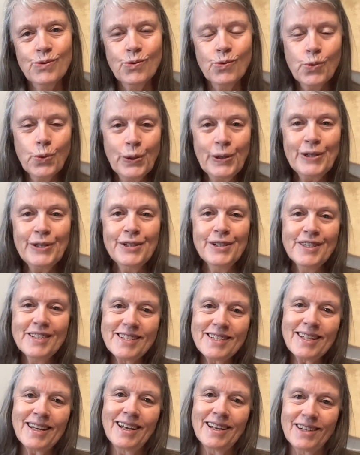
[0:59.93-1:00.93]

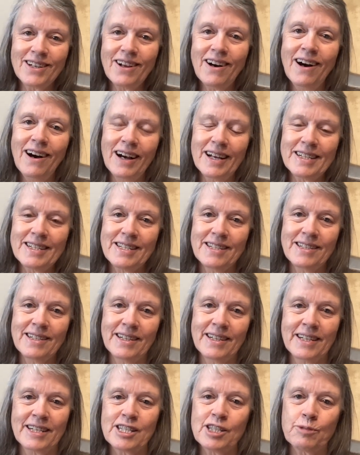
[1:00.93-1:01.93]
Words cannot
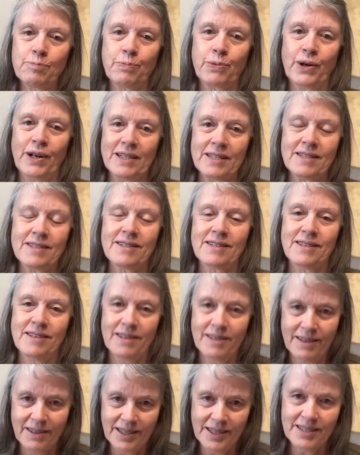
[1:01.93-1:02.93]
express
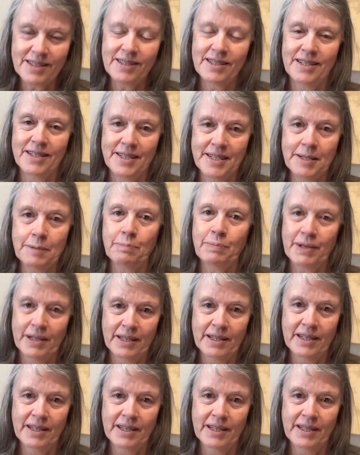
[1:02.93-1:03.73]
this deep